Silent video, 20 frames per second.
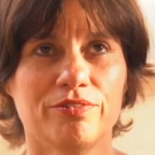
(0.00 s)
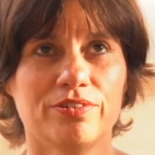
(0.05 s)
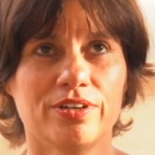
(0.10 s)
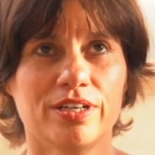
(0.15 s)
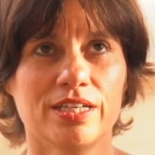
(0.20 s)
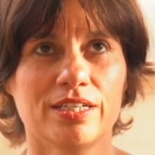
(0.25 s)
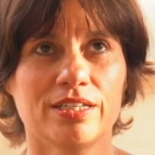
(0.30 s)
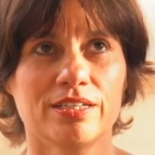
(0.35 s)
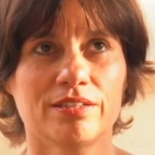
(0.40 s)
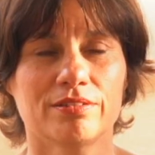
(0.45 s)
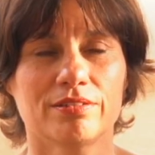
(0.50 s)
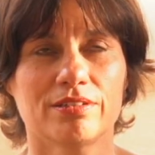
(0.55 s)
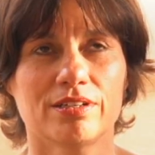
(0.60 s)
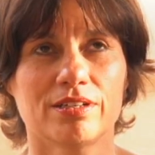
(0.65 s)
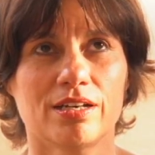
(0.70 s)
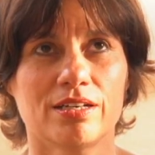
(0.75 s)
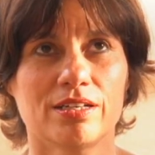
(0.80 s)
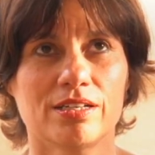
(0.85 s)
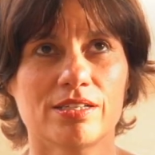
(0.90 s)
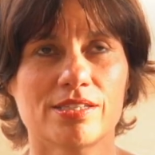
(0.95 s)
very
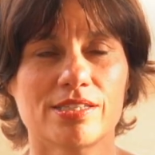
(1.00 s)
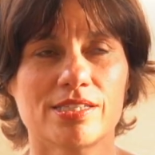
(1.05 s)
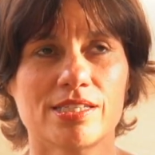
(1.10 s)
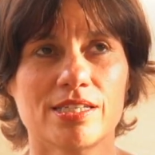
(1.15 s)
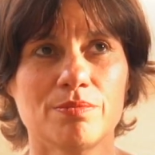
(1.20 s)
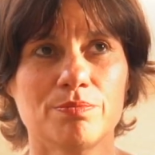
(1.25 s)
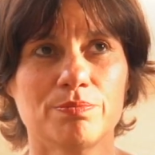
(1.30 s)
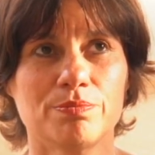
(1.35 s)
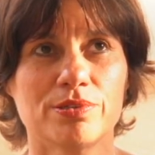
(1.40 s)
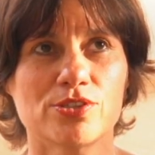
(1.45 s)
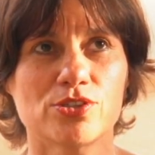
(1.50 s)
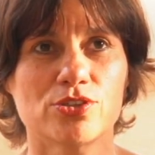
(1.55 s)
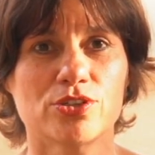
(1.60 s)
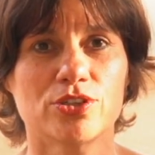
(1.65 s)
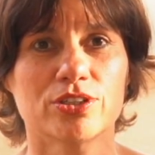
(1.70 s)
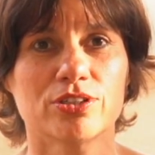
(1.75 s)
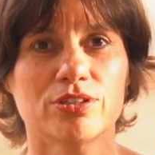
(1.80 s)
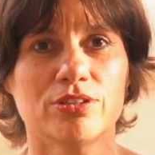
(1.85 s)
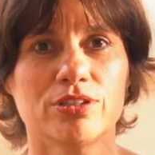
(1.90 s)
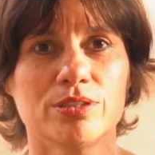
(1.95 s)
simple
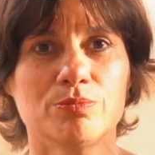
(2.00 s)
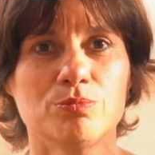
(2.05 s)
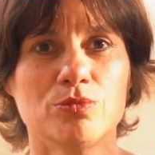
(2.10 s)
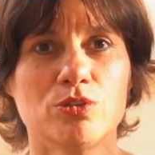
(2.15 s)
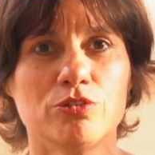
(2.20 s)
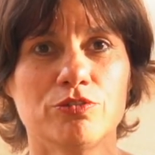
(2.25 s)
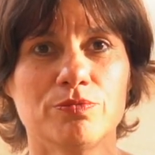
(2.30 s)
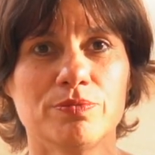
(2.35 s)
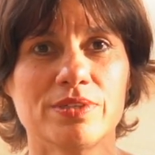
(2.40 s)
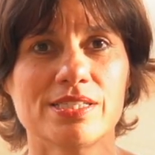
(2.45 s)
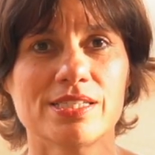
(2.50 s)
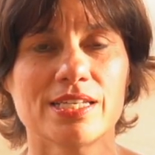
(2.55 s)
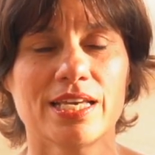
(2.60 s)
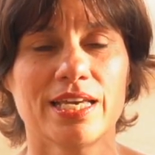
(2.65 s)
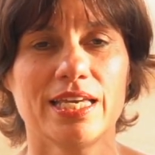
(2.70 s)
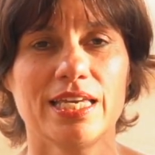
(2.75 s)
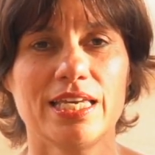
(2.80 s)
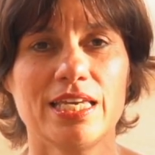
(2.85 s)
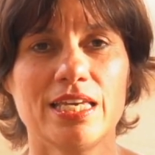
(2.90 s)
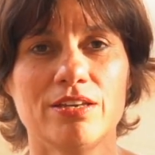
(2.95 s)
circular movements
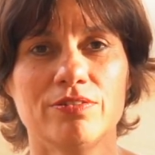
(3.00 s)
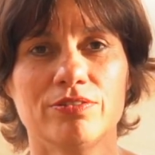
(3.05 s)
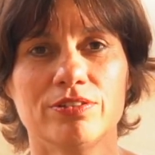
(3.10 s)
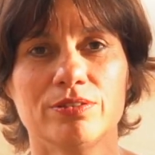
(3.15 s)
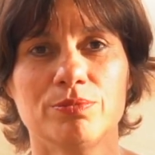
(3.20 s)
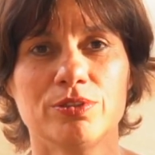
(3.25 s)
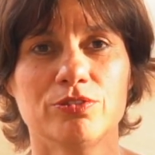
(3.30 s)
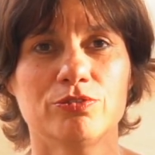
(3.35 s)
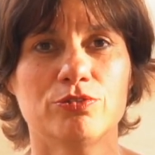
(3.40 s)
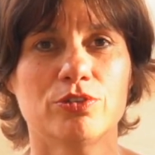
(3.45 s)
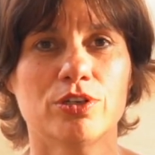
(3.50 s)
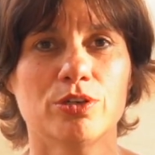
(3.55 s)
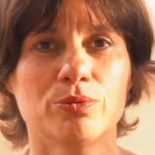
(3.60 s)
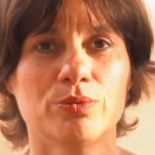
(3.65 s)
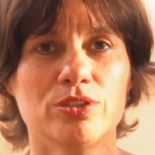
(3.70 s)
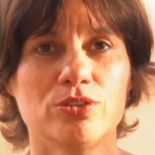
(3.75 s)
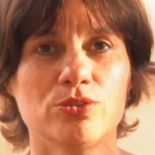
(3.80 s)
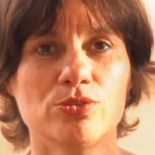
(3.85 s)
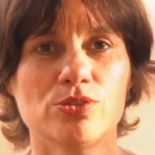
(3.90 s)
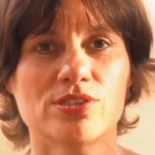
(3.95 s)
even before
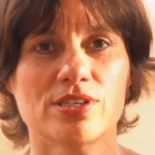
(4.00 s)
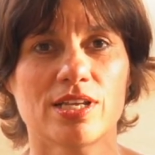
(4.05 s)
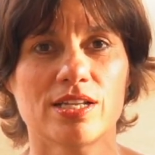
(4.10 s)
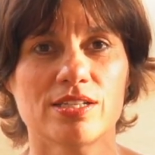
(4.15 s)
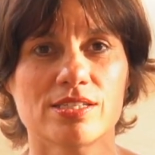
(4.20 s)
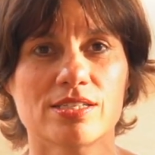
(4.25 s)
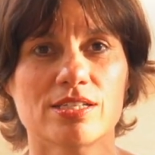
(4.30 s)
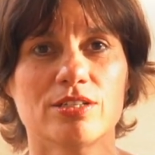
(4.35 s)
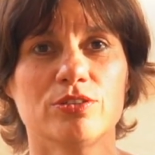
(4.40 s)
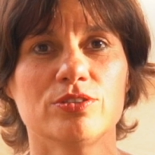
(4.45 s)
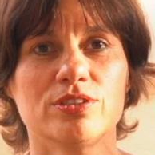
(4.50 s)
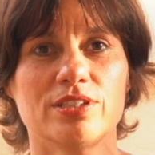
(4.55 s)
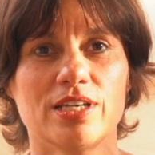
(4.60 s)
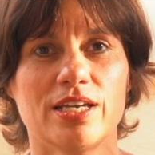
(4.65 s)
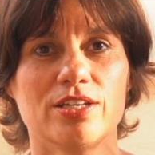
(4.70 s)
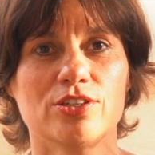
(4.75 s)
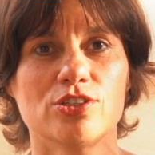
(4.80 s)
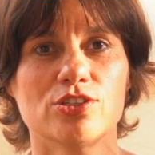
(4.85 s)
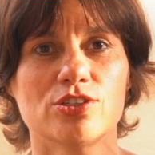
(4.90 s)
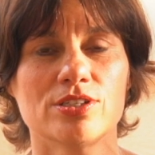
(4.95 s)
we do sun
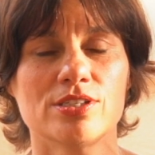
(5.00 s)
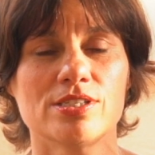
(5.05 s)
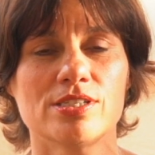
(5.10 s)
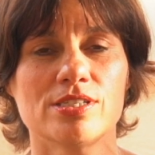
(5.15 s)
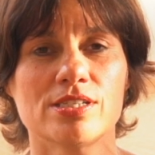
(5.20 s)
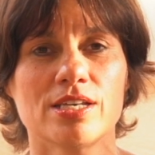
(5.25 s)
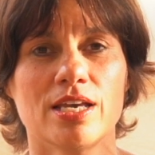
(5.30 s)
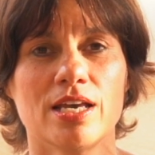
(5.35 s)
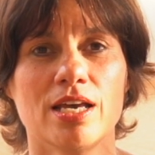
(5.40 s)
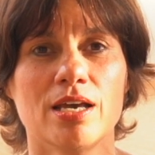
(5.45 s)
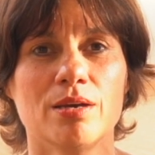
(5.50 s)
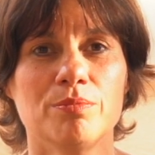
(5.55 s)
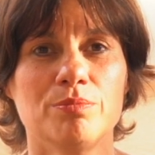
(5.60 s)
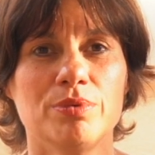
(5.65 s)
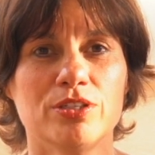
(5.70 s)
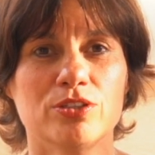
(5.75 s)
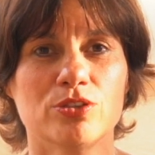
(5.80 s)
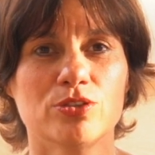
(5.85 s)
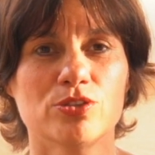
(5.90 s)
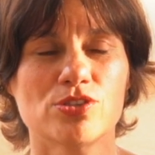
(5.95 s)
salutations,
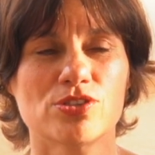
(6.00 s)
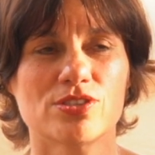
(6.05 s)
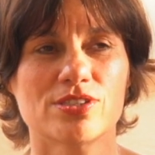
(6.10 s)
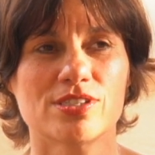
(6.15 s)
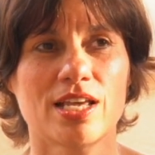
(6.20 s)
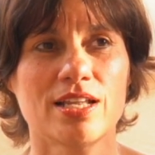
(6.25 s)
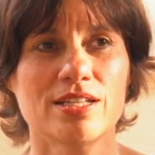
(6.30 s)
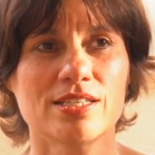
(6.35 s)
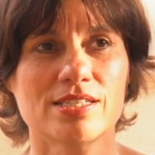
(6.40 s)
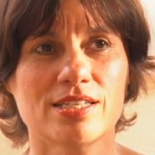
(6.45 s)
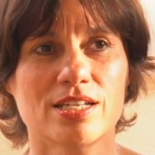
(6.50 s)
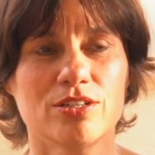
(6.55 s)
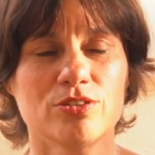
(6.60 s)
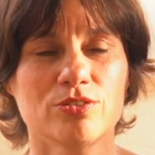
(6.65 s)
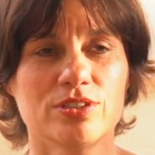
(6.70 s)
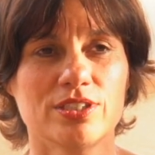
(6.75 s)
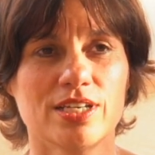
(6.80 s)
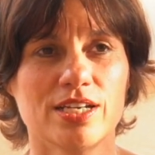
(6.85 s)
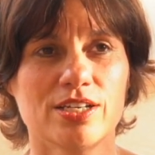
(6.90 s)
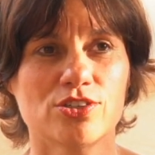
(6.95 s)
because sun
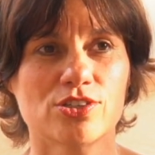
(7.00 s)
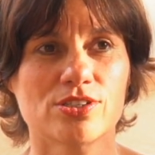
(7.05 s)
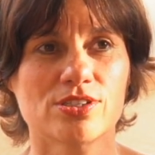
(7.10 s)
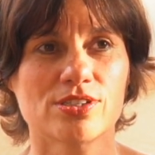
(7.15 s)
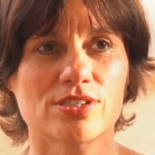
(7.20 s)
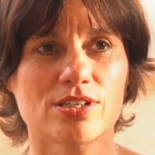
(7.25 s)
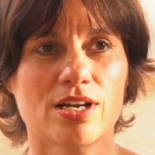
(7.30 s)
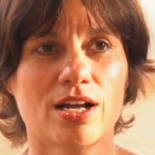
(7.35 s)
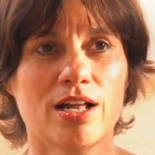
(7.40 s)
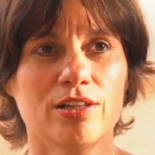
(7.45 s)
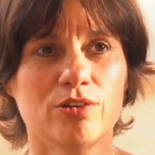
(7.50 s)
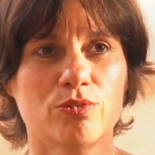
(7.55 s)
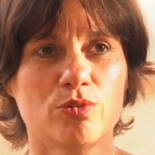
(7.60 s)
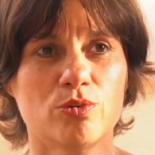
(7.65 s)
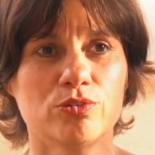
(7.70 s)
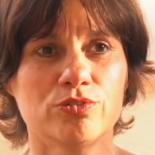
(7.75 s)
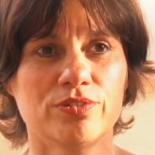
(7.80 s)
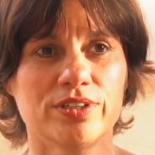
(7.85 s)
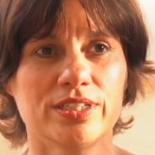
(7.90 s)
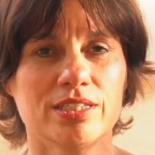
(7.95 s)
salutations are
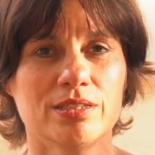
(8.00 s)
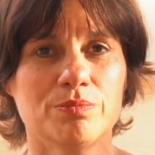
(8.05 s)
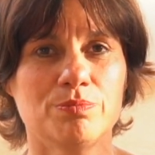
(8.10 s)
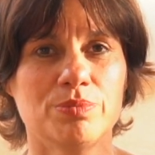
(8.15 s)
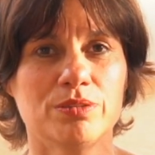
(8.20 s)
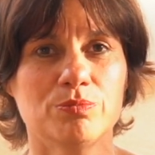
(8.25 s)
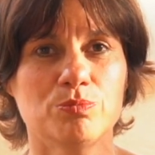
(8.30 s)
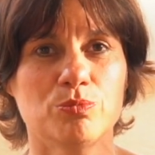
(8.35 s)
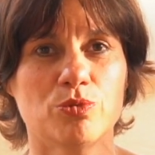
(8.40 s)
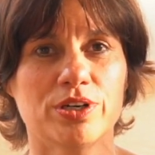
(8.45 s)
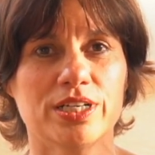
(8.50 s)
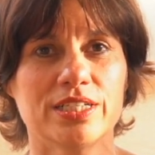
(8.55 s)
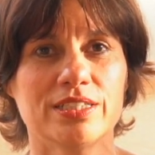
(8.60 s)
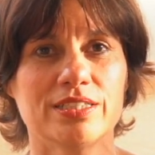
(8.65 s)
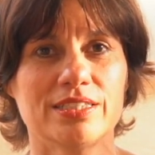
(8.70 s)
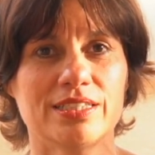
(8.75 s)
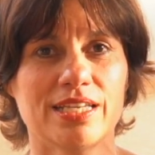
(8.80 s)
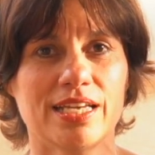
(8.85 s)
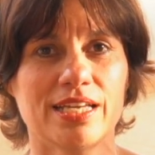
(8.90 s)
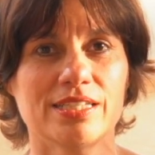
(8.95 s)
already a bit more
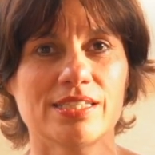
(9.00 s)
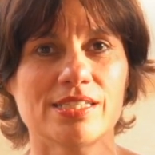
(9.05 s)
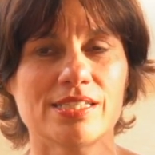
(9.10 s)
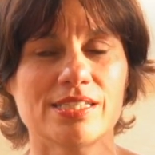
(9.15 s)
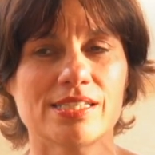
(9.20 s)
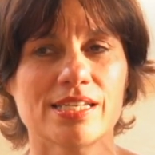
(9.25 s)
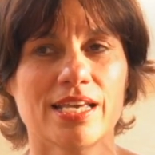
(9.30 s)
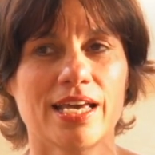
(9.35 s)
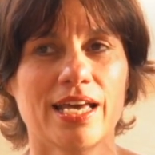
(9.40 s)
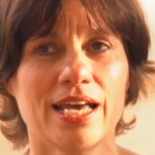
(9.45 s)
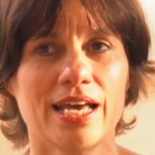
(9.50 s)
intense.